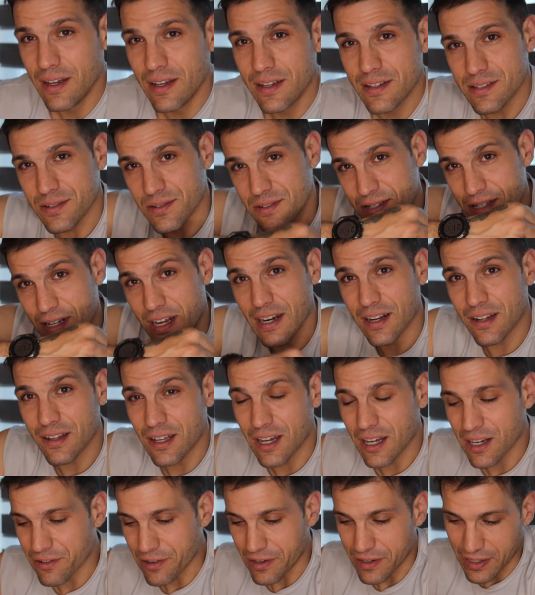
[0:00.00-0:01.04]
so it's 9
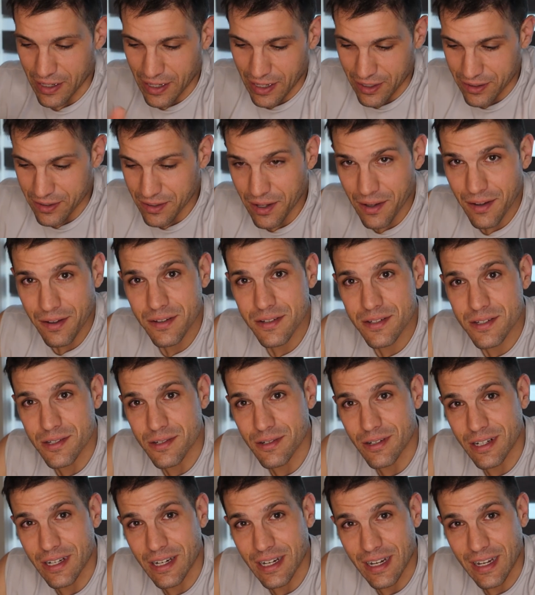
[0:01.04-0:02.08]
o'clock right now, so
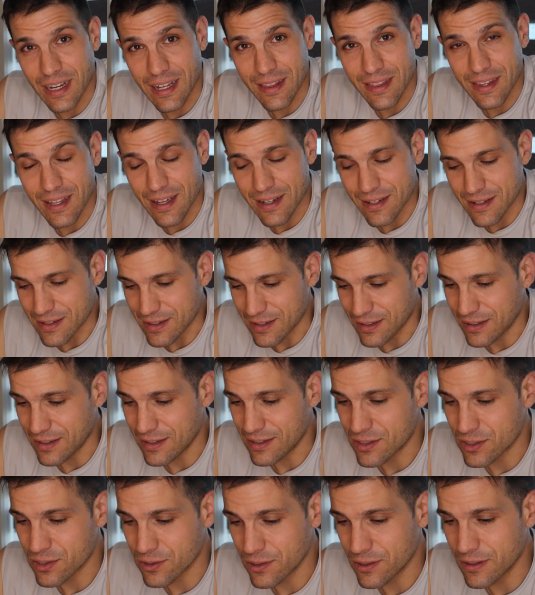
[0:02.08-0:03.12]
I got to get
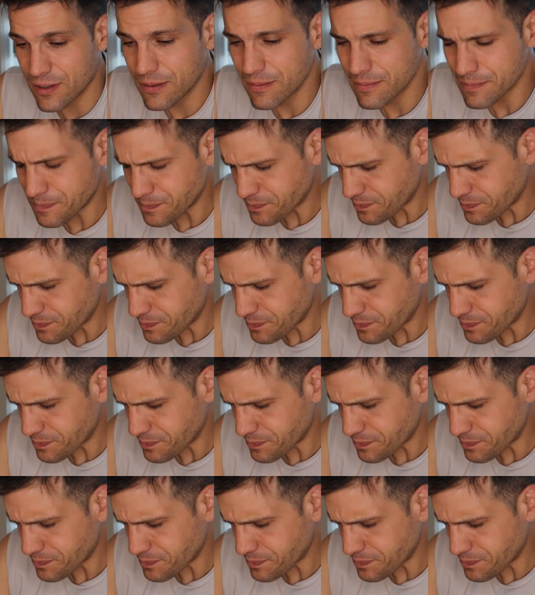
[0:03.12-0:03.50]
that sorted.